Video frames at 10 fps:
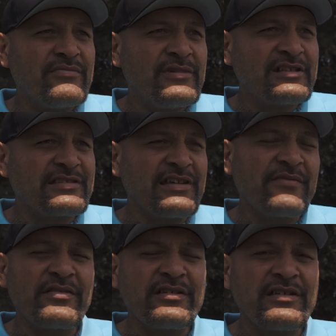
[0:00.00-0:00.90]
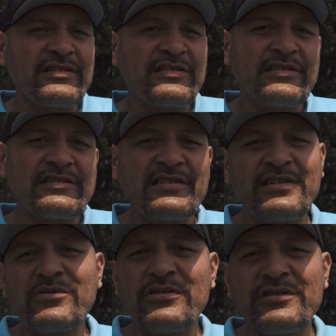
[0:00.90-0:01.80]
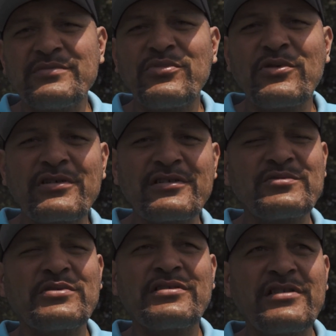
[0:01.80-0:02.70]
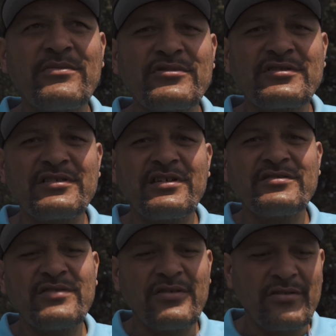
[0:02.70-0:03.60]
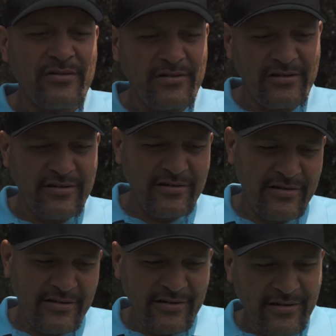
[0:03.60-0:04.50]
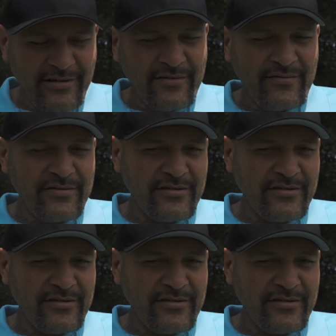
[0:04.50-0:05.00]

it's definitely at least equally as important as what the numbers say. So if you're